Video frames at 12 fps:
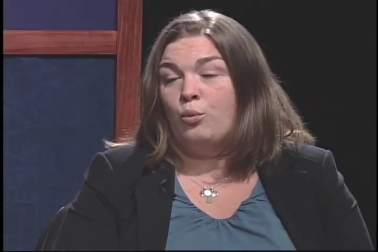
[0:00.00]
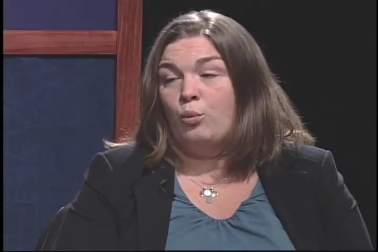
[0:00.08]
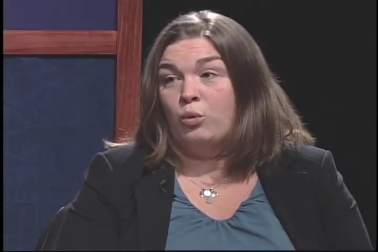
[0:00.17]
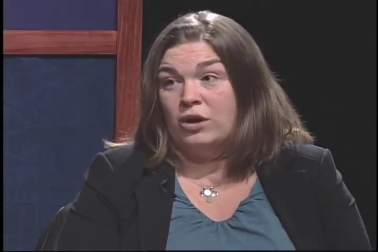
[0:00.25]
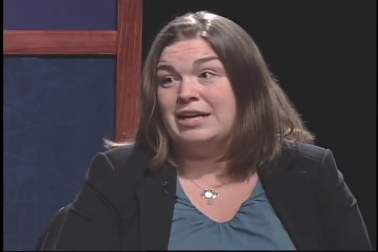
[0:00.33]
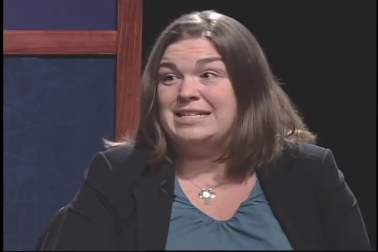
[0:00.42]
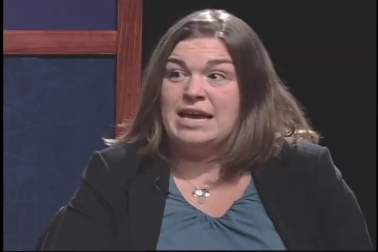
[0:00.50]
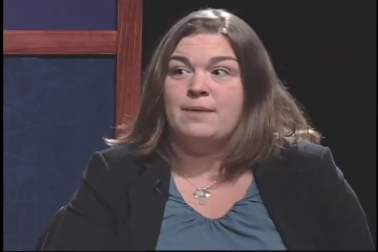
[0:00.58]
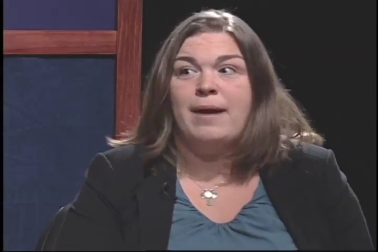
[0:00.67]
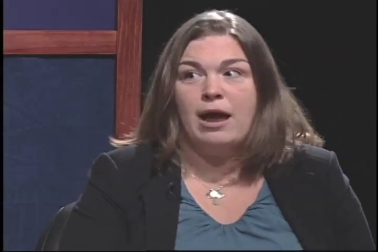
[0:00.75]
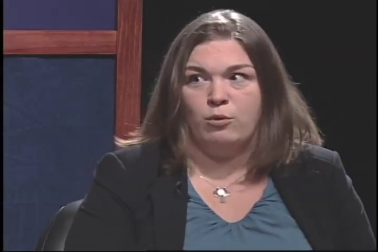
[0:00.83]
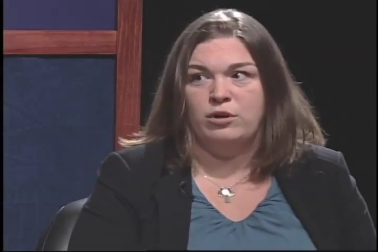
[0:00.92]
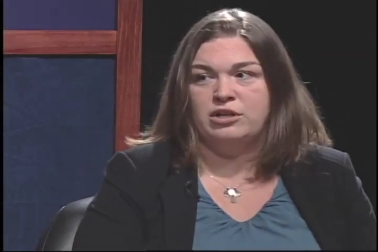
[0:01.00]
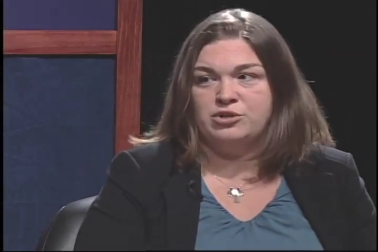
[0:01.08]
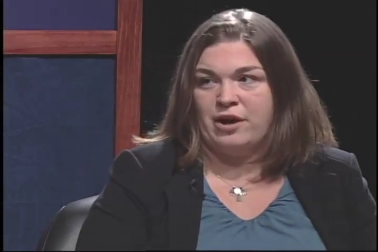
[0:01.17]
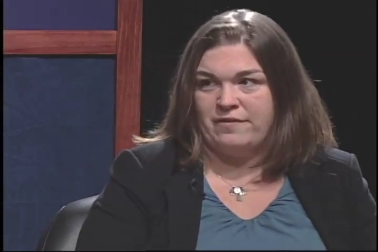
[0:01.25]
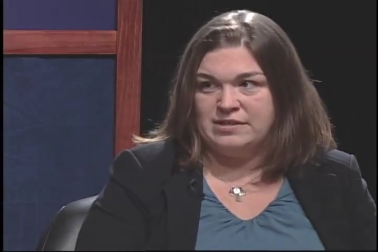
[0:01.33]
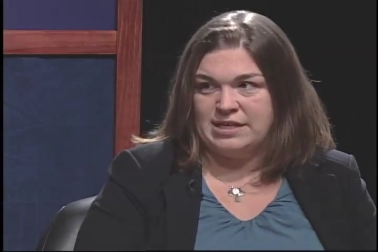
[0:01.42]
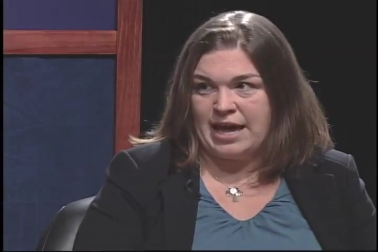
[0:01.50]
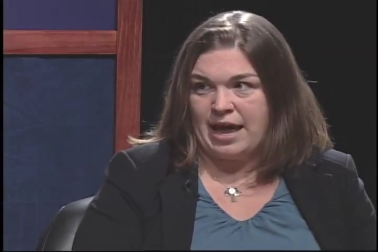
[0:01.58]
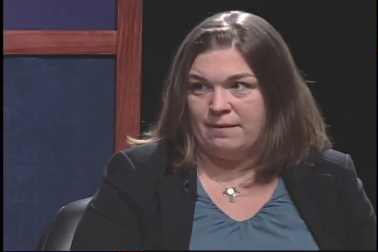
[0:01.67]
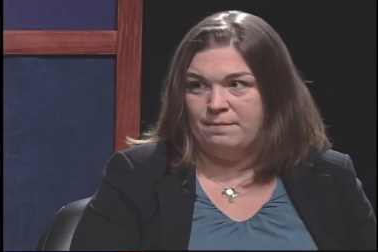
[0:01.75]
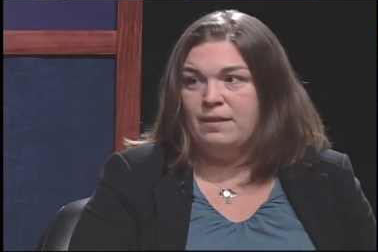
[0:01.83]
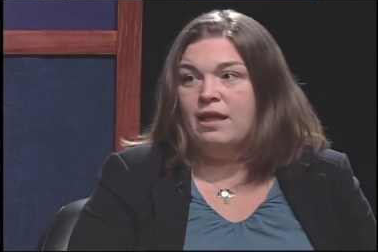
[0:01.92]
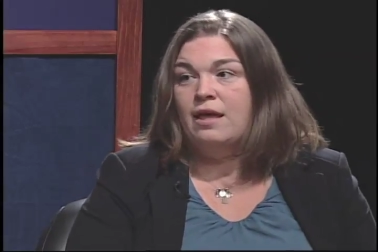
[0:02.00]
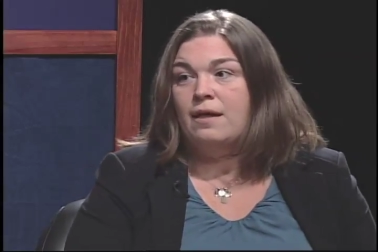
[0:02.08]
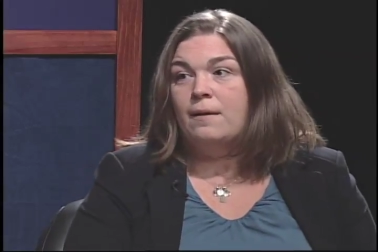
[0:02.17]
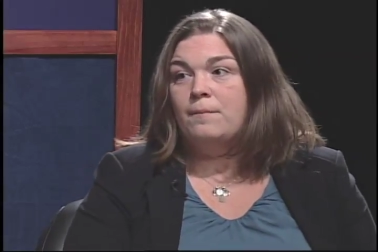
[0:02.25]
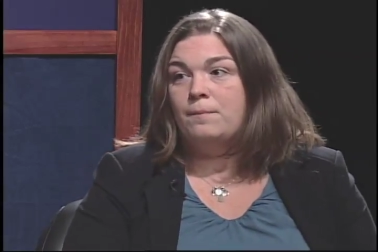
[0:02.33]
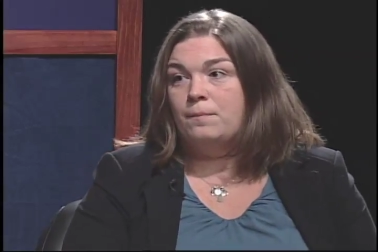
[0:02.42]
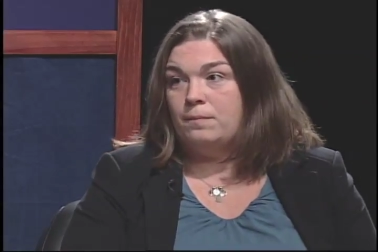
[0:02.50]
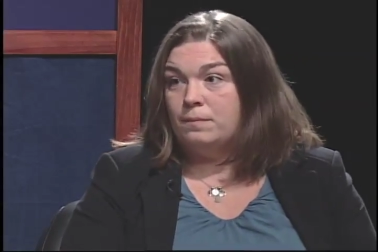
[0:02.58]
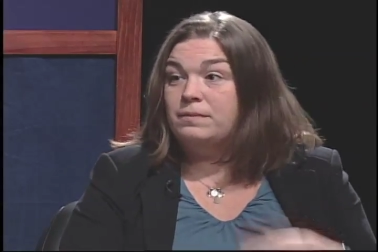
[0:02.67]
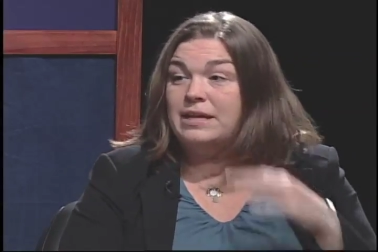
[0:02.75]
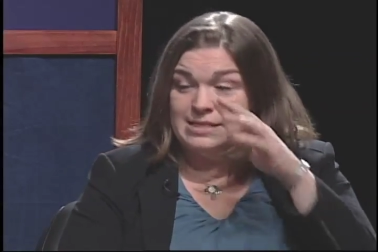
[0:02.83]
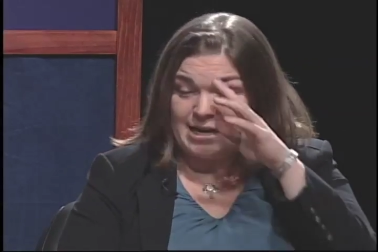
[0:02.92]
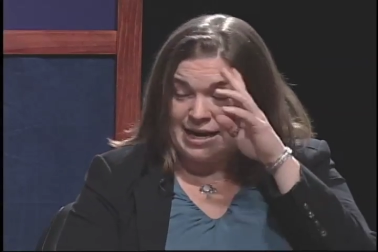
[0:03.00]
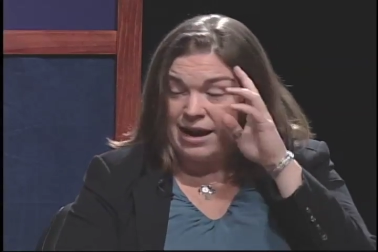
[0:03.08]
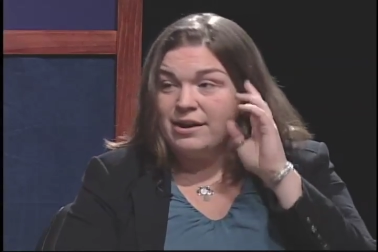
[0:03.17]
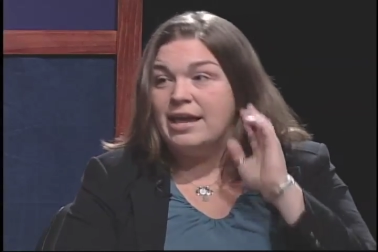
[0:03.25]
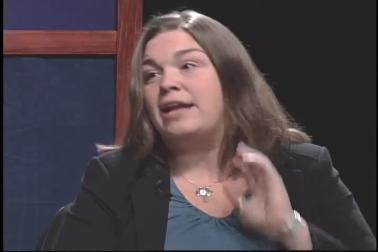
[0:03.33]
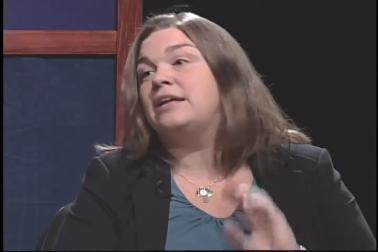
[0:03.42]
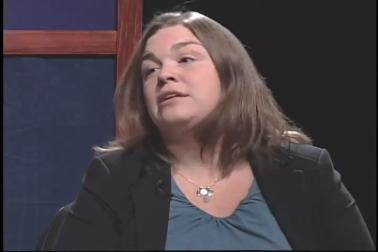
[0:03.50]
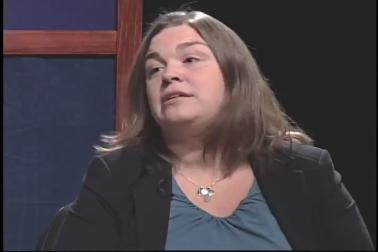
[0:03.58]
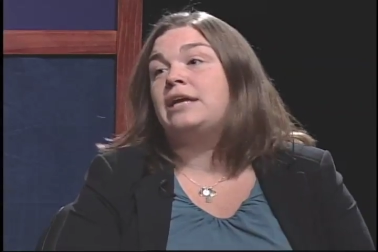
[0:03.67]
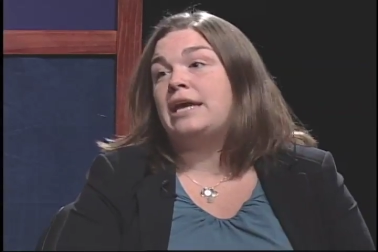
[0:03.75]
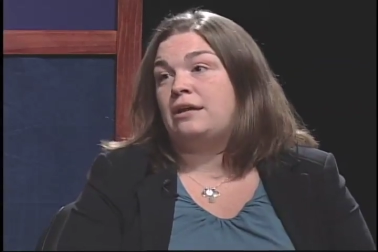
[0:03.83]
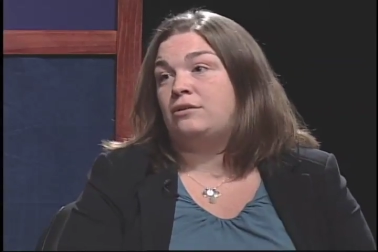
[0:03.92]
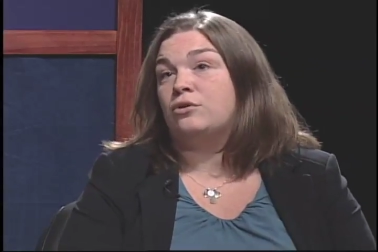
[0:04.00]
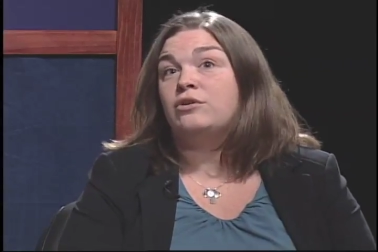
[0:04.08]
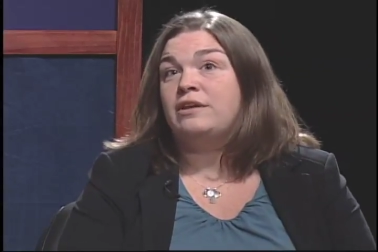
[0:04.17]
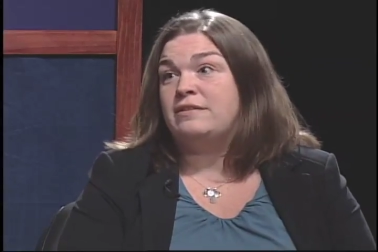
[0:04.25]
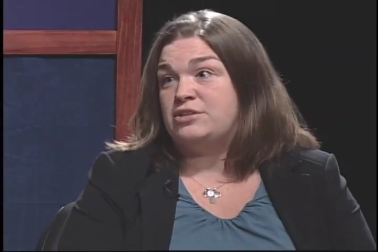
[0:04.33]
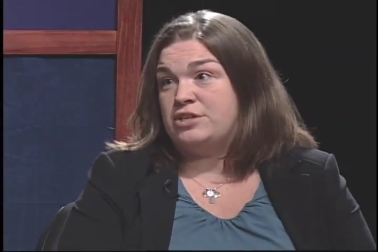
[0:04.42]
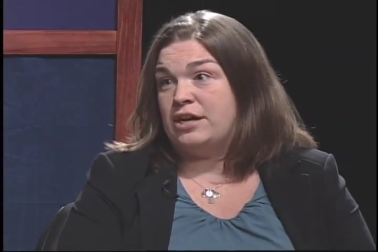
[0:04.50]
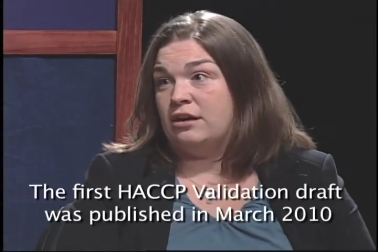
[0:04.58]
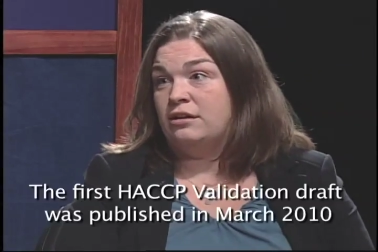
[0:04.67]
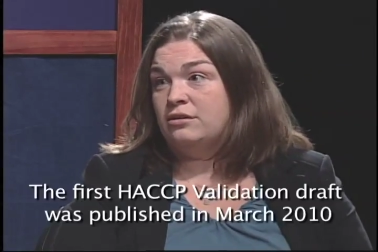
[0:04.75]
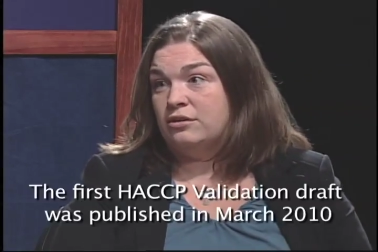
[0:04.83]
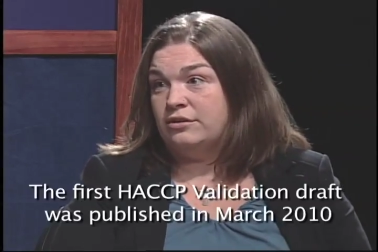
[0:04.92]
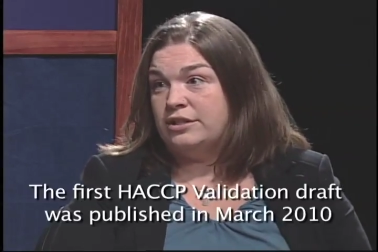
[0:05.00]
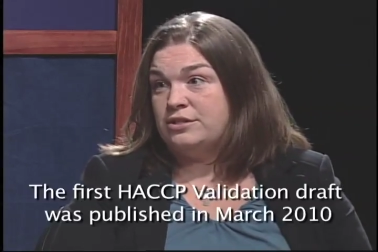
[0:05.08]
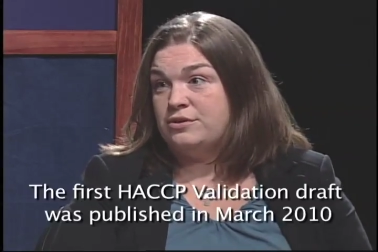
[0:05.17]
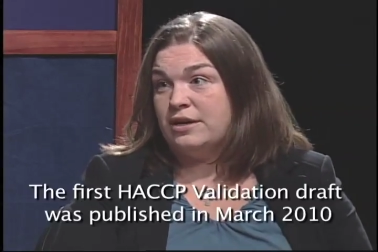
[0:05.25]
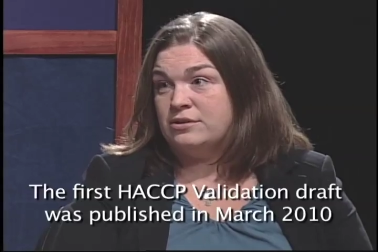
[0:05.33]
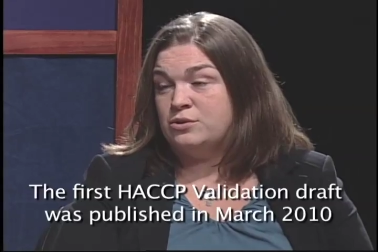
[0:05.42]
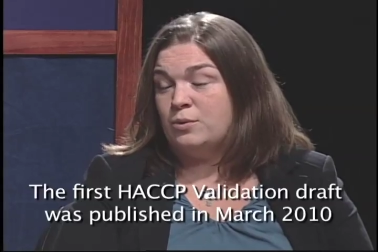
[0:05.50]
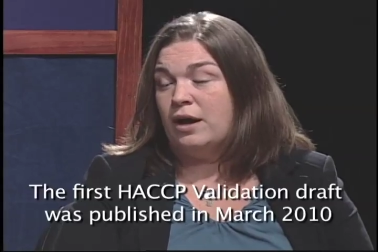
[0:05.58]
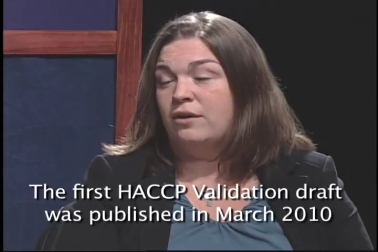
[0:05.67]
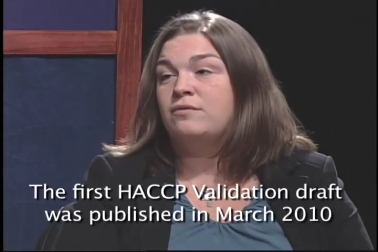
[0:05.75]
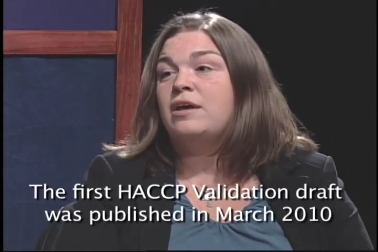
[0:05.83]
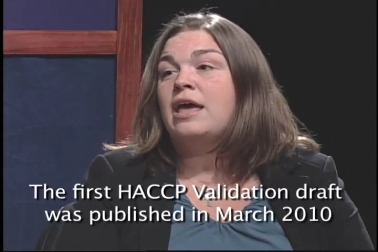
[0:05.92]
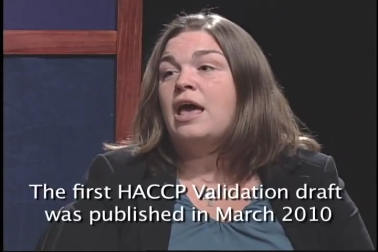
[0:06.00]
We're going to take it back. We're going to try this again. And they sent it out again. They sent it out again in, in early this year, early 2012.